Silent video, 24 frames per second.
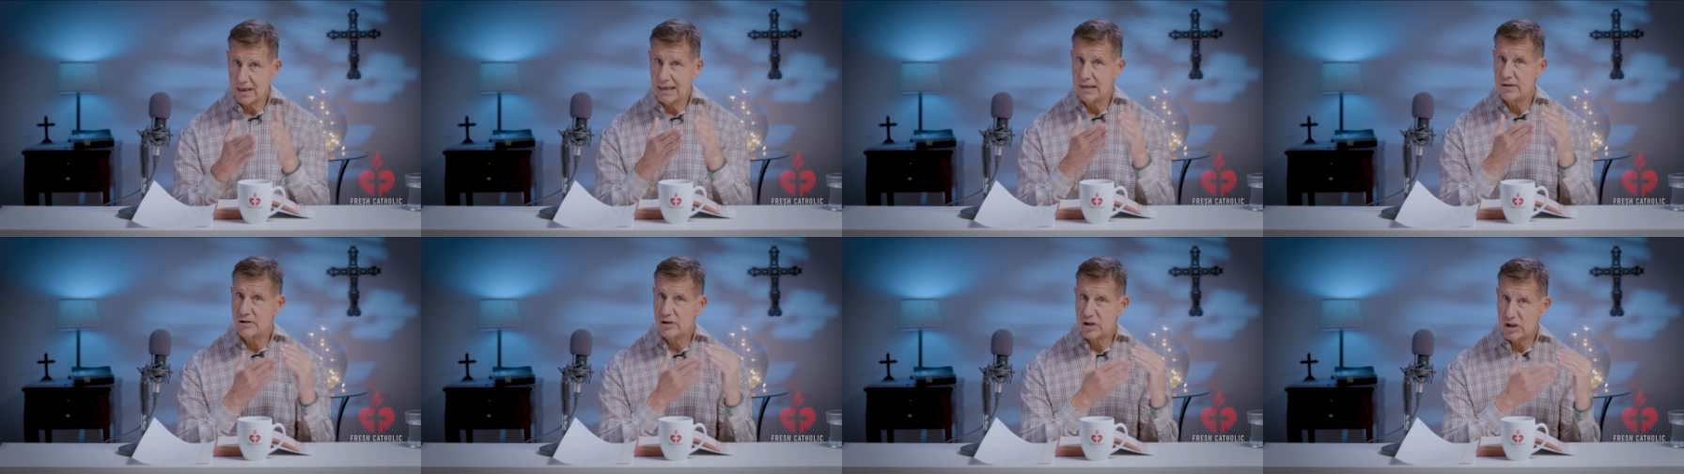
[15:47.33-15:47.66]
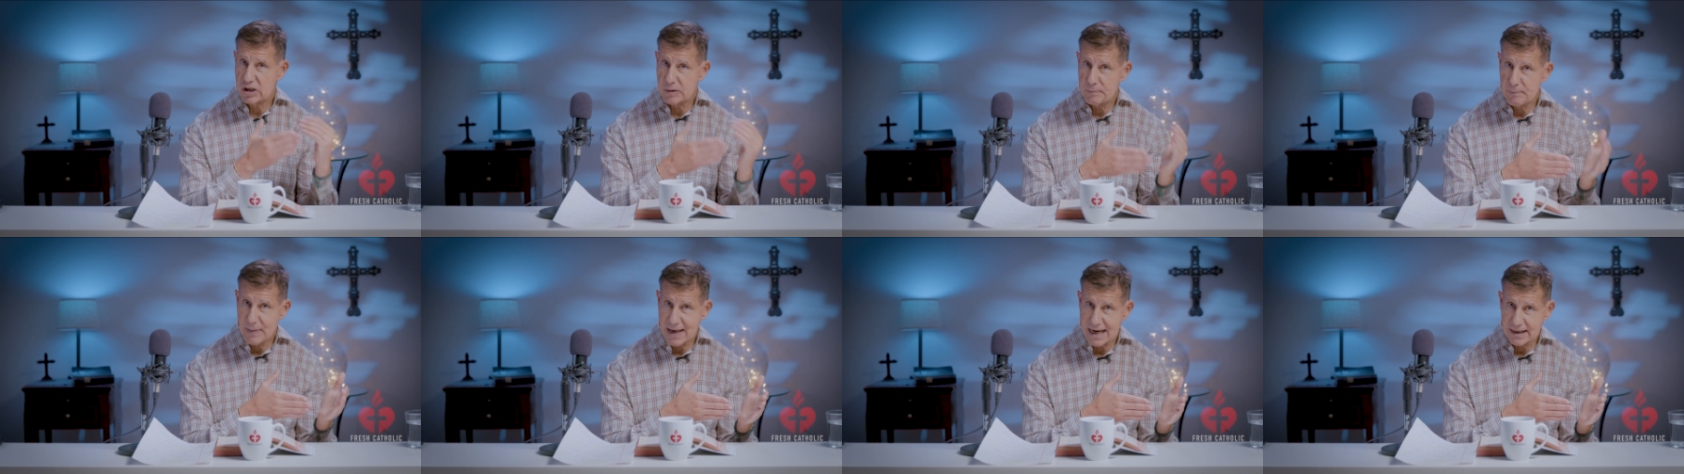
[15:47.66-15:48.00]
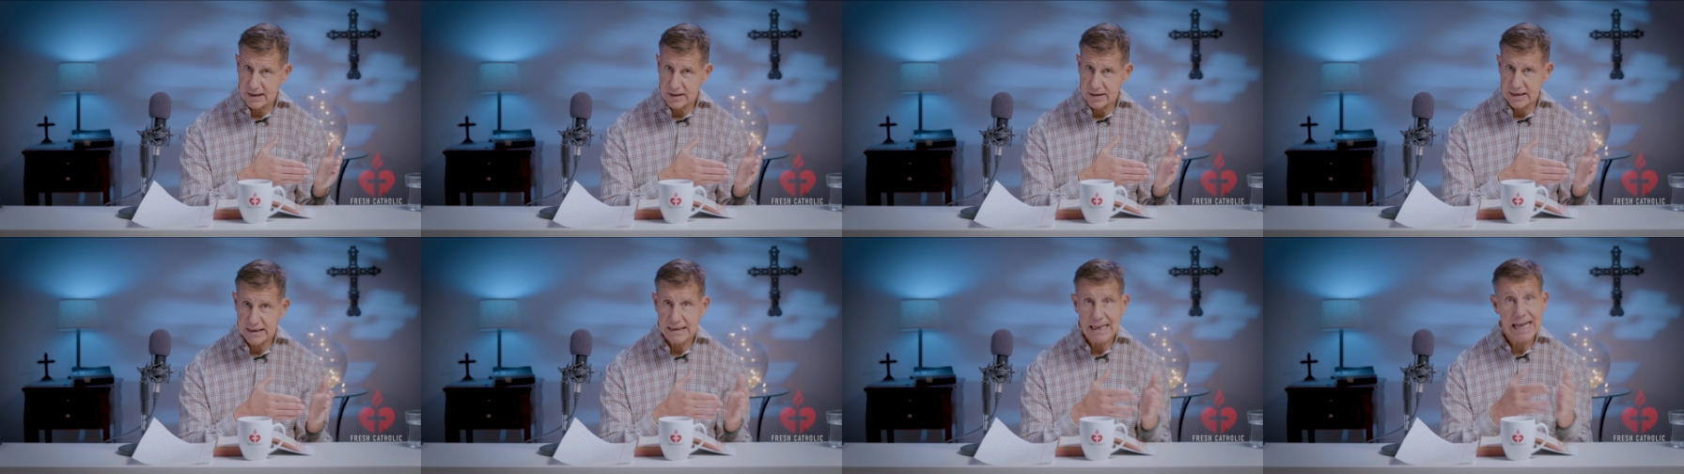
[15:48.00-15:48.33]

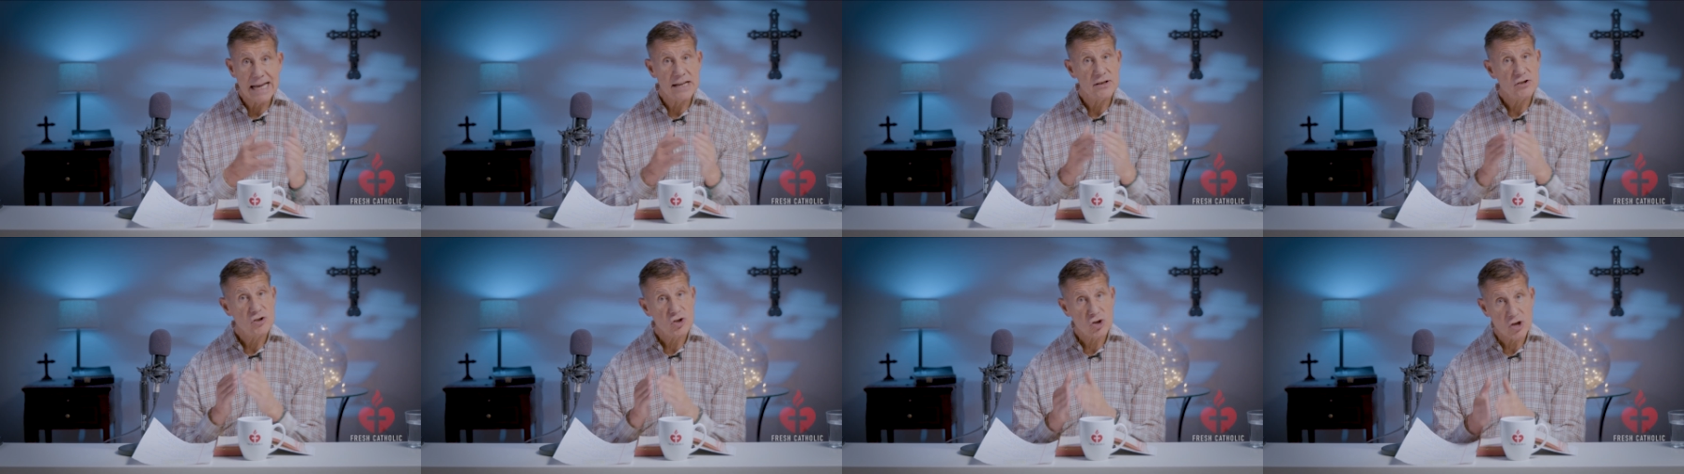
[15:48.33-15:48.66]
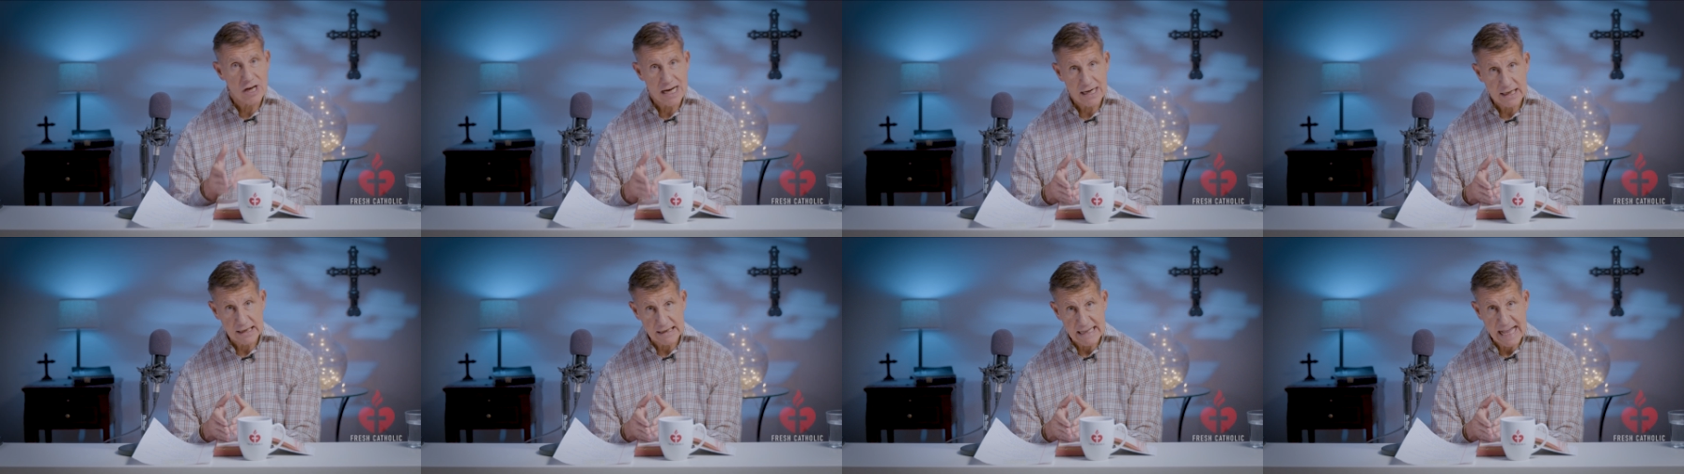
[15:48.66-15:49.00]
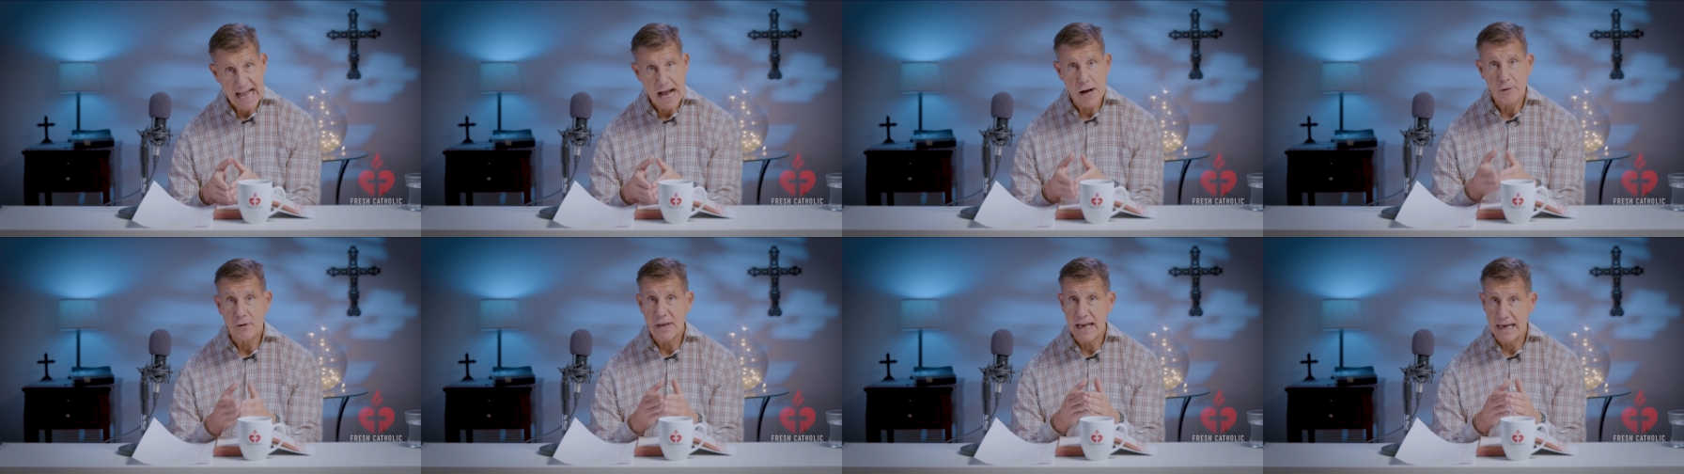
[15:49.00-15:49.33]
inspect it and check it
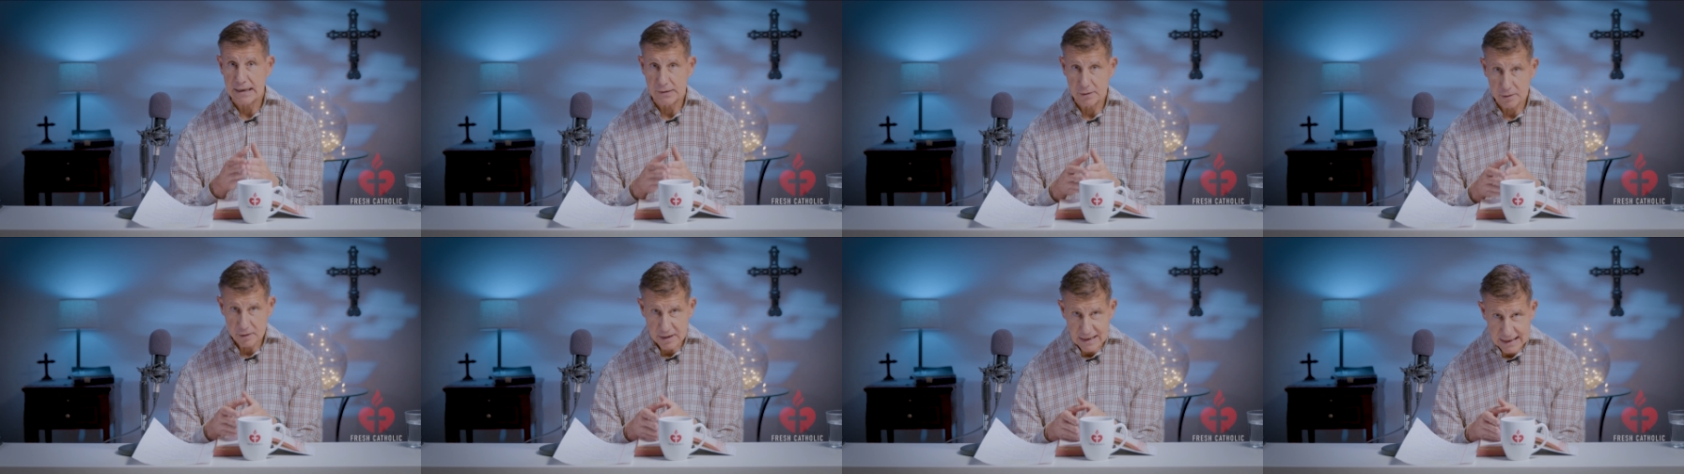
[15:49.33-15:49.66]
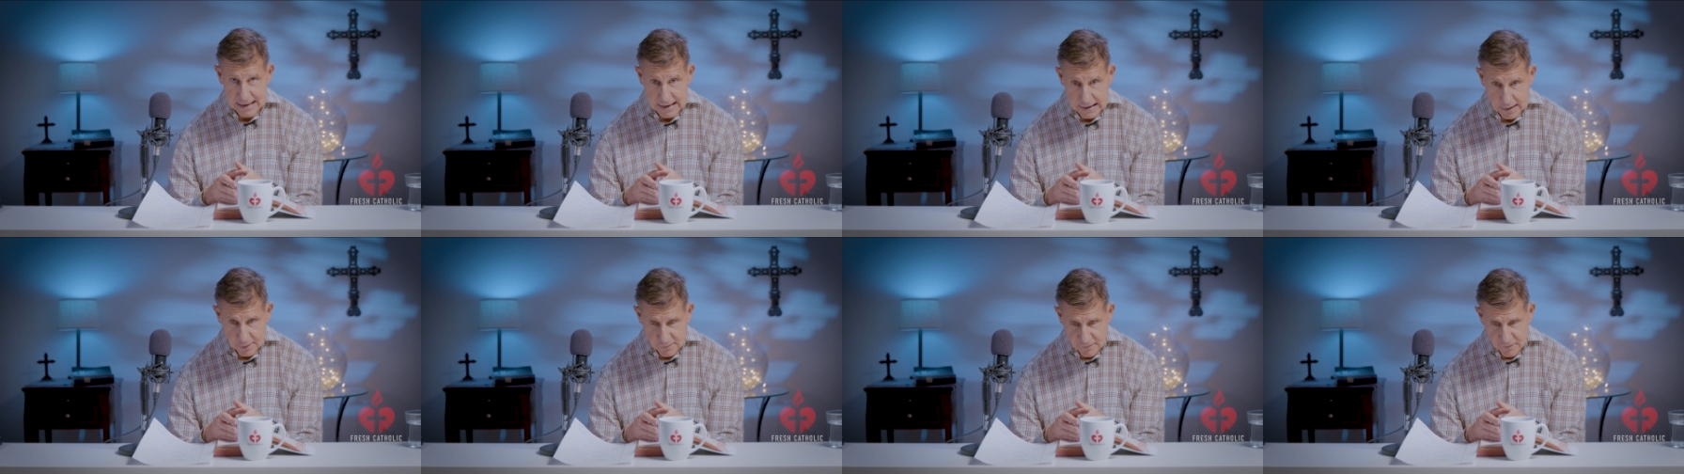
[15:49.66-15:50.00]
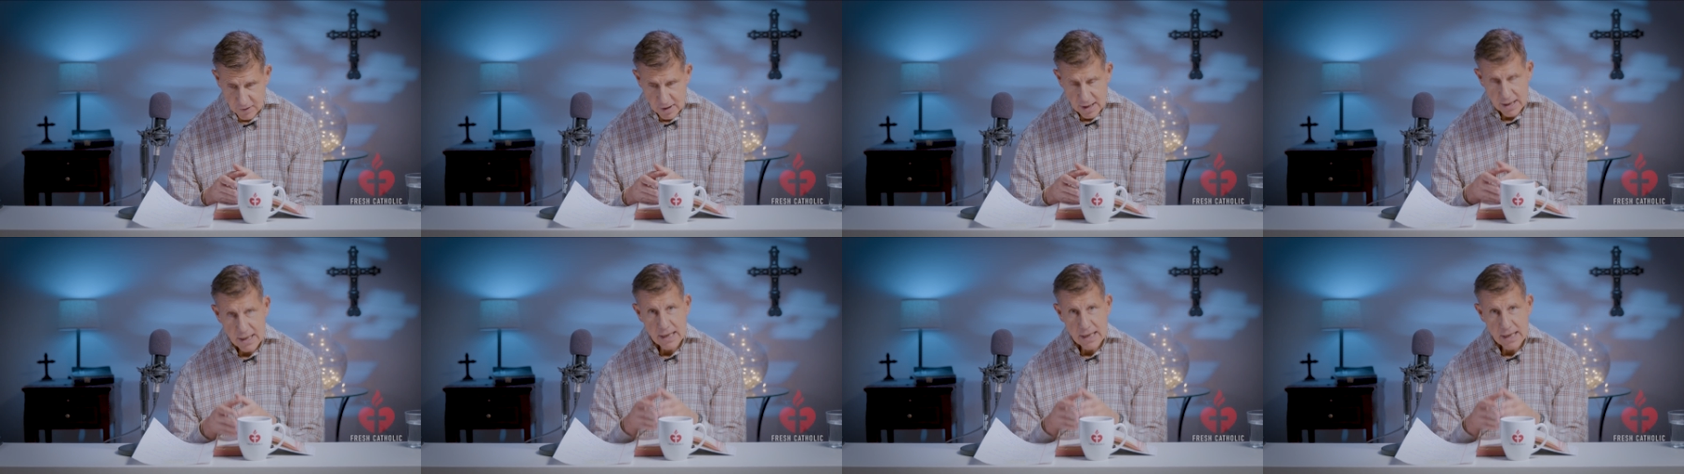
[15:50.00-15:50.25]
out and leave.